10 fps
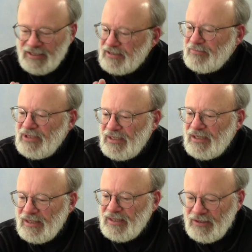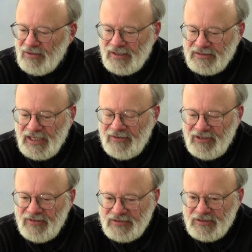Does it mean anything, or has
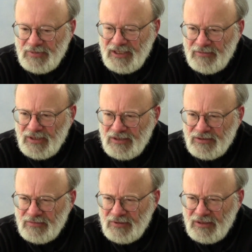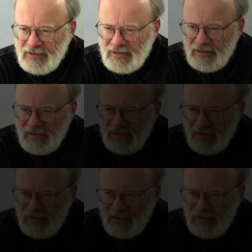IVF just become a consumer good?